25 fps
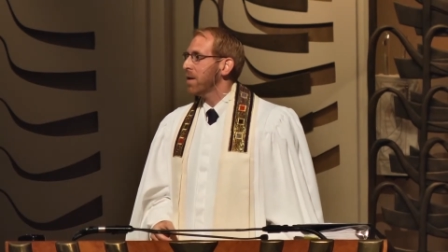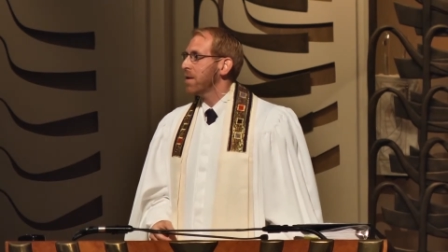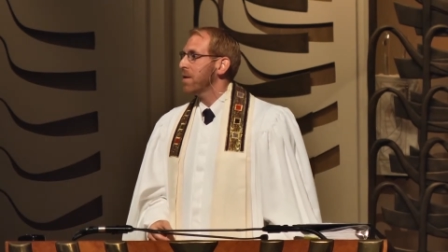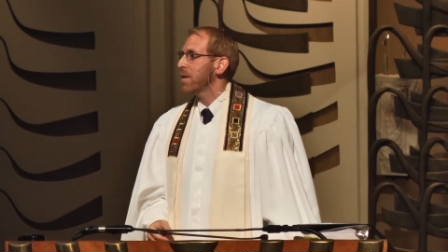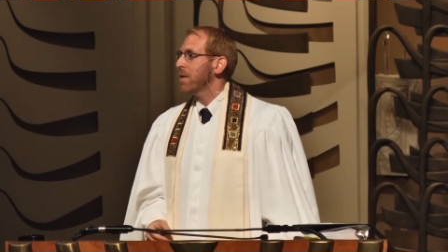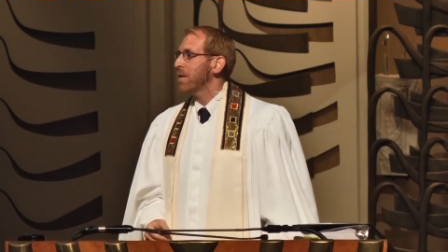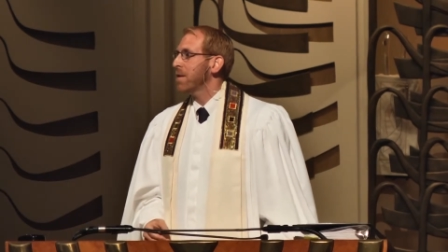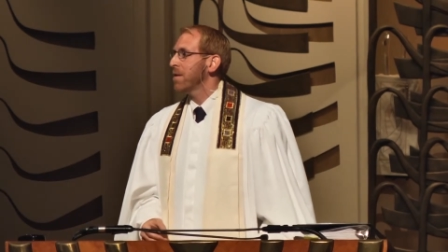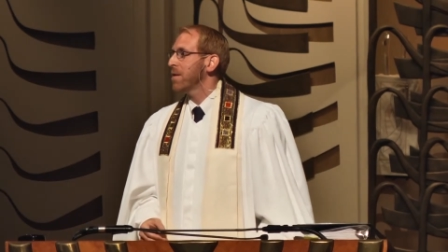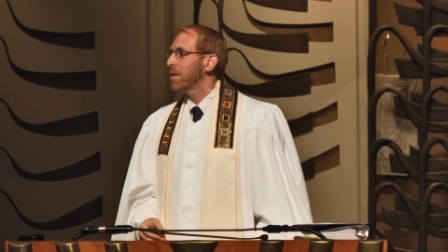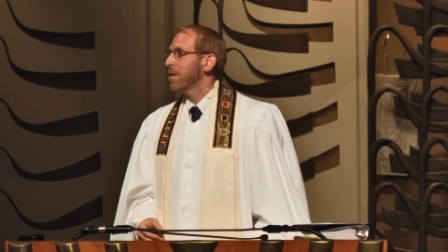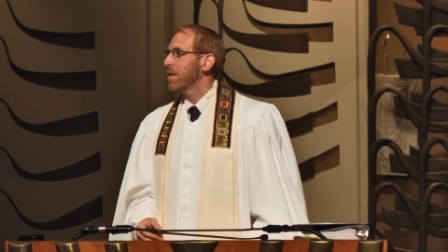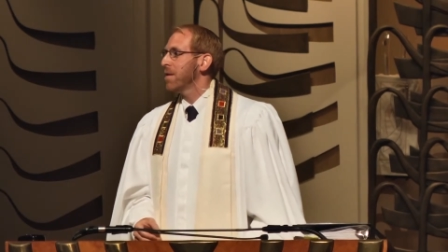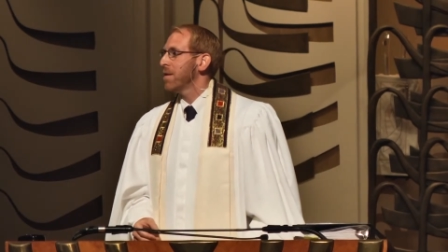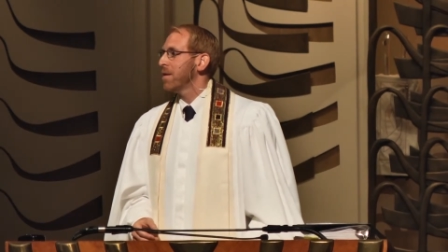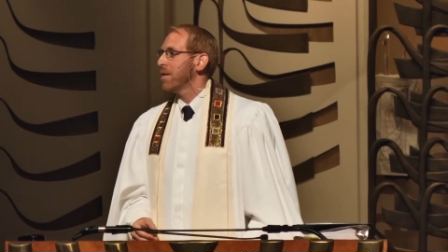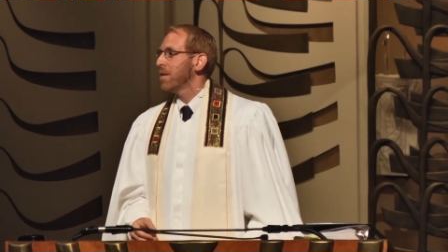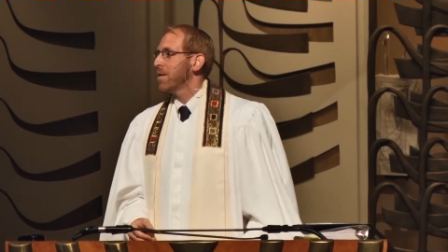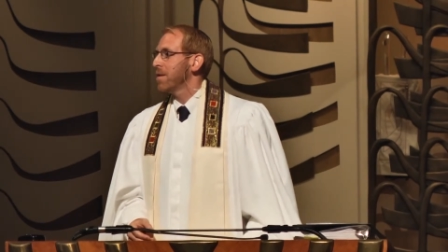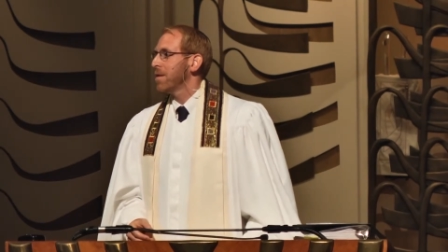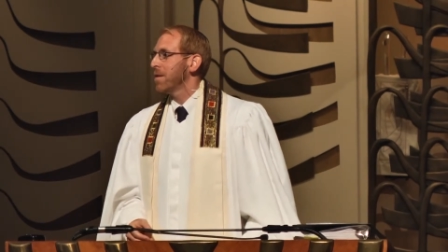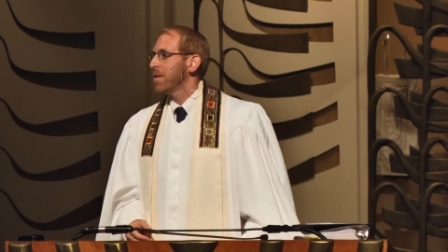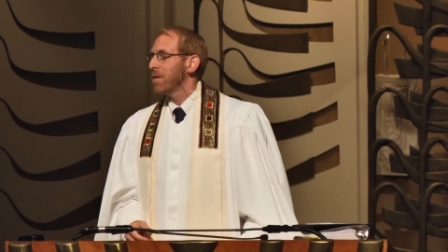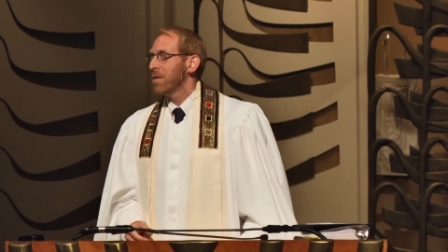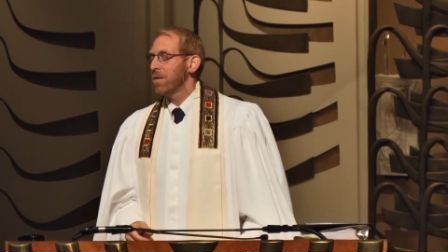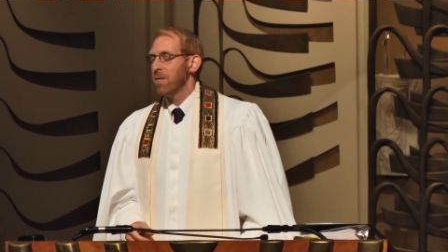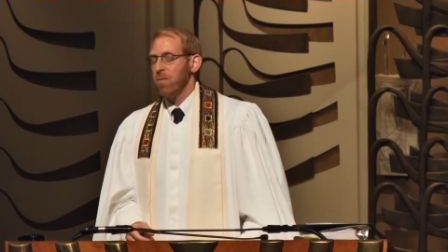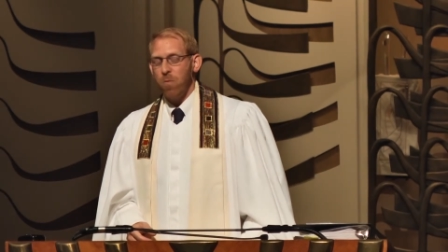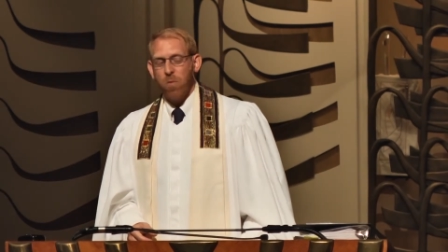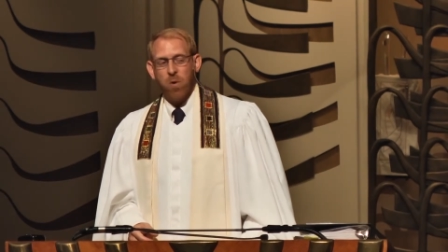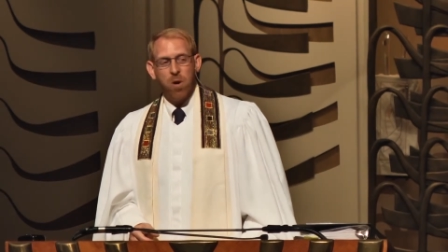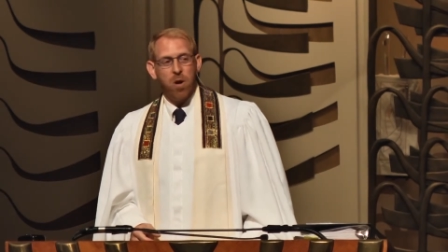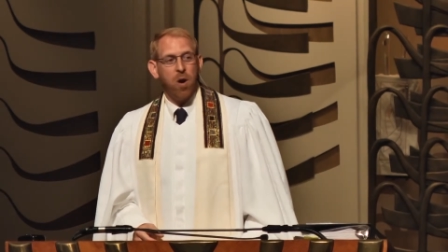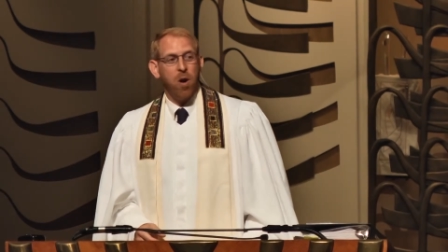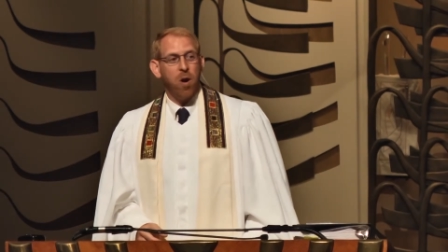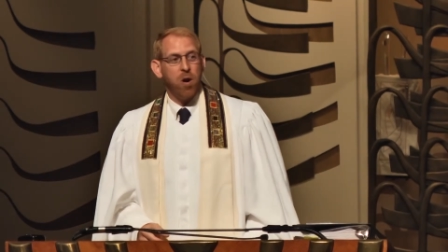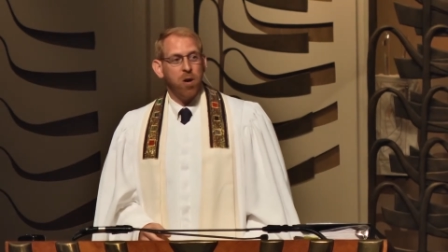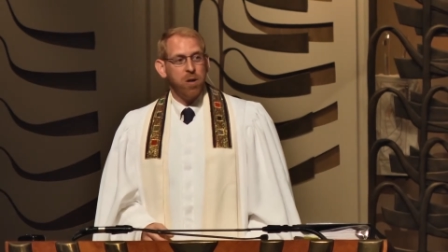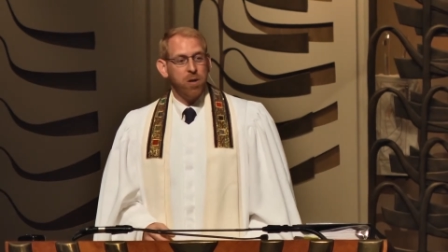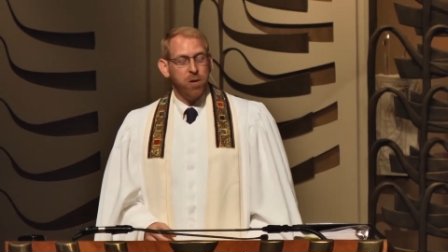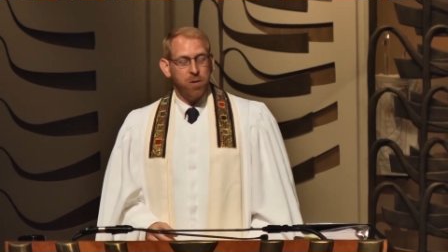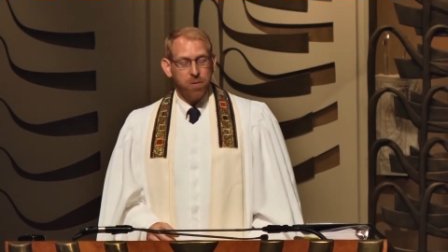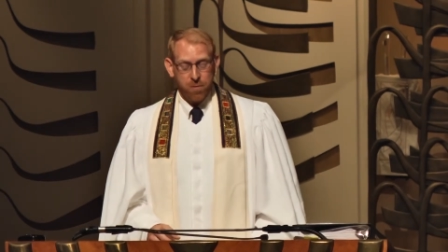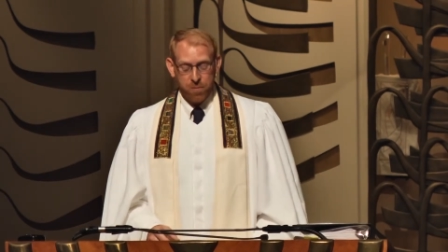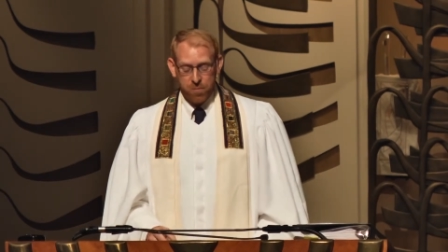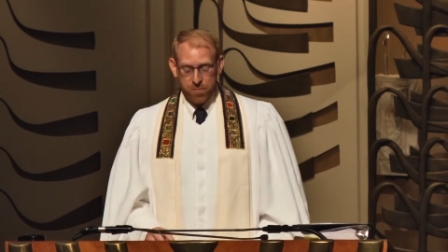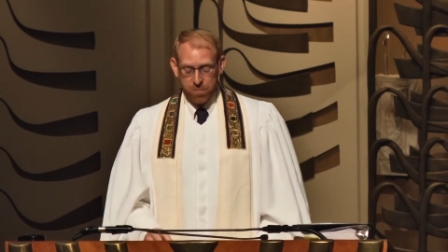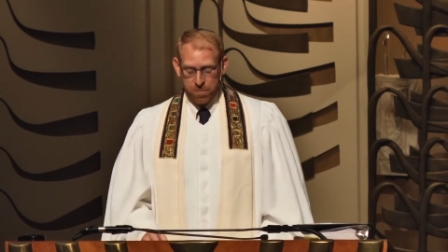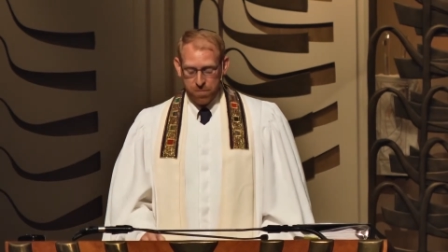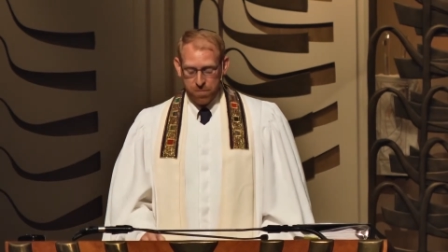us, Where are you?